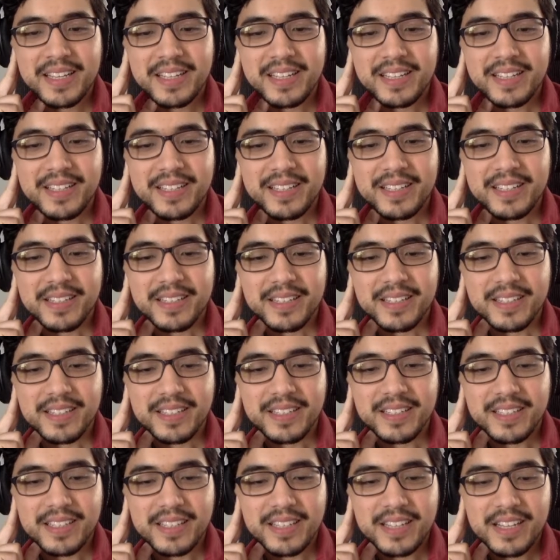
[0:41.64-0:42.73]

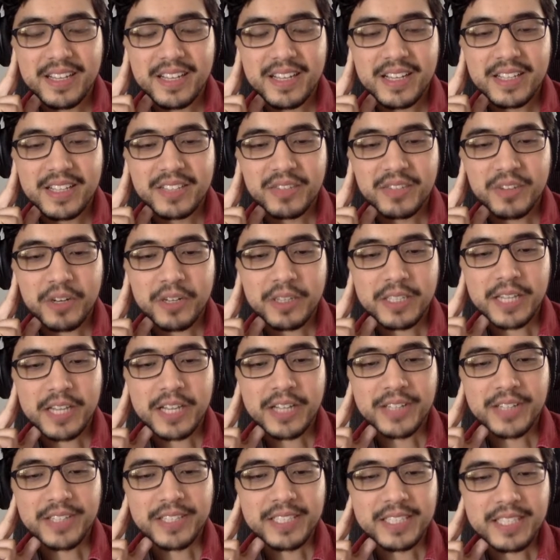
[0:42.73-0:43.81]
as far as I
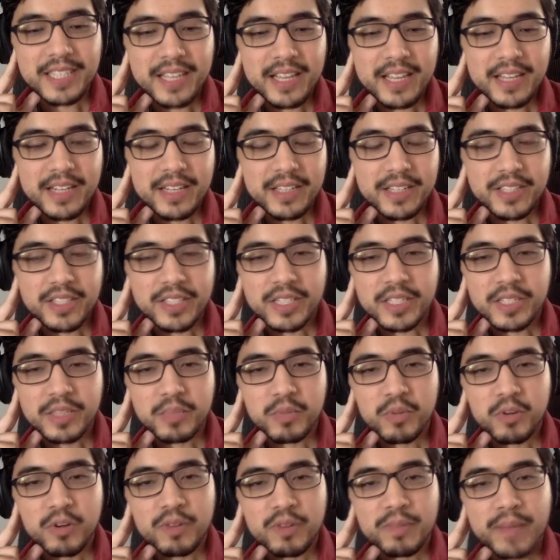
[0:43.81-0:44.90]
understand, it's
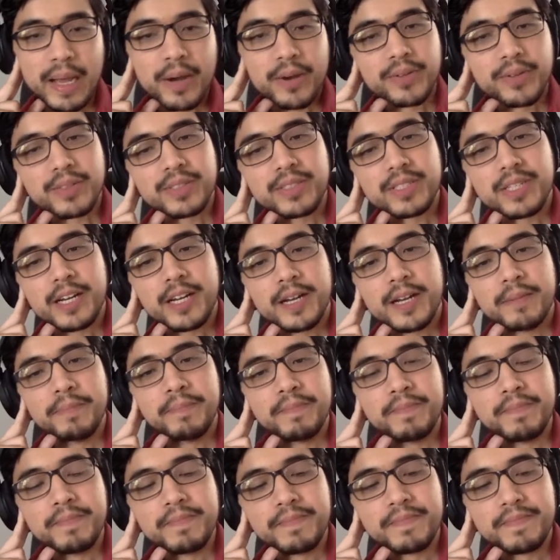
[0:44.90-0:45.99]
more about
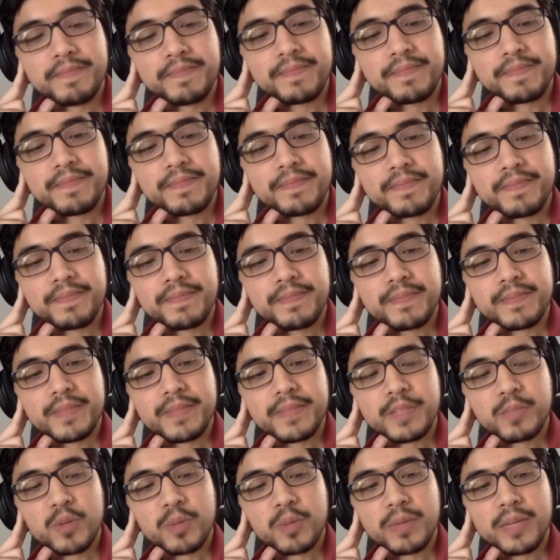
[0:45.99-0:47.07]
it's
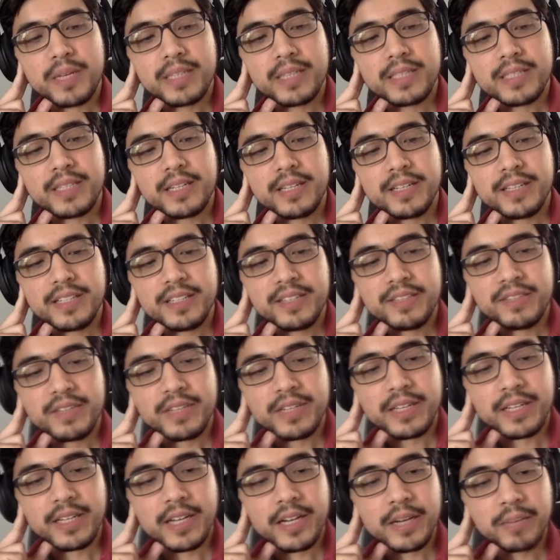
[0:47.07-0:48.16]
more based on
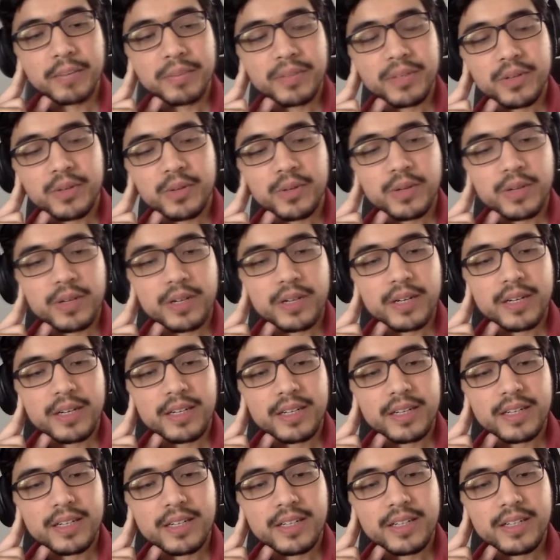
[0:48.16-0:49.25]
divvying up your
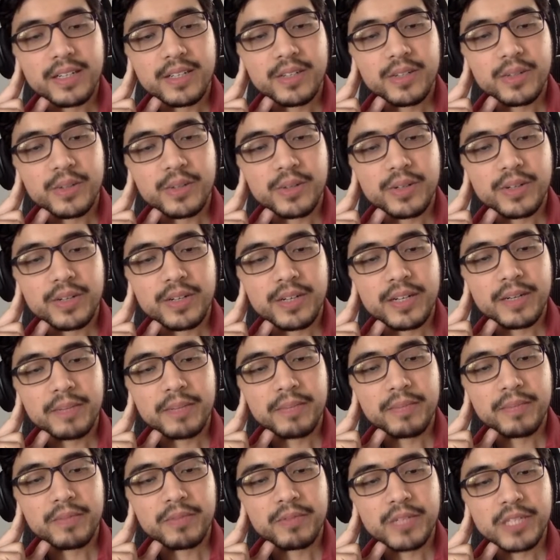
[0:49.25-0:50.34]

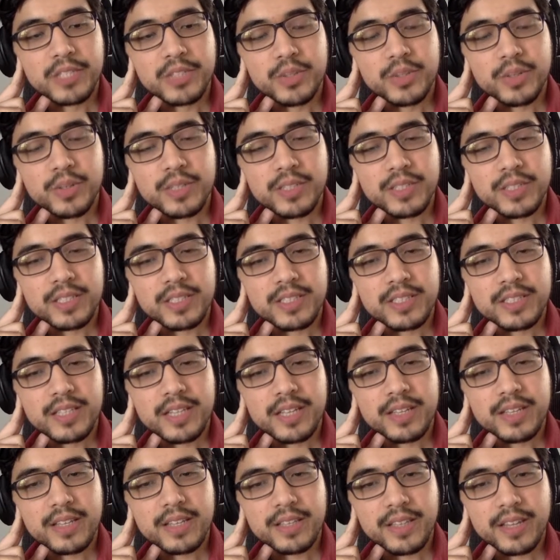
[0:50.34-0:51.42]
resources, I
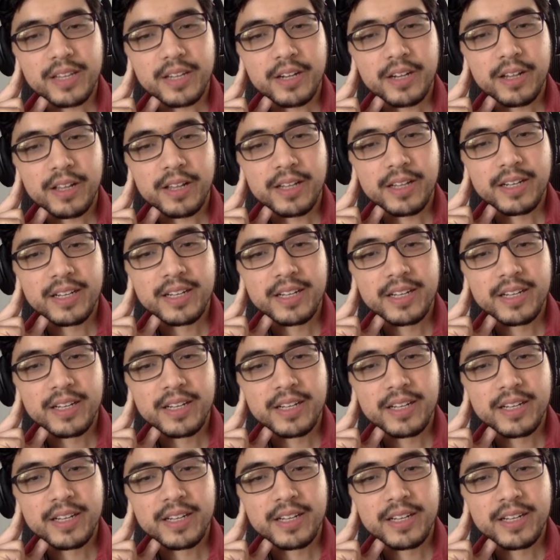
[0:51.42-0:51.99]
think they call it,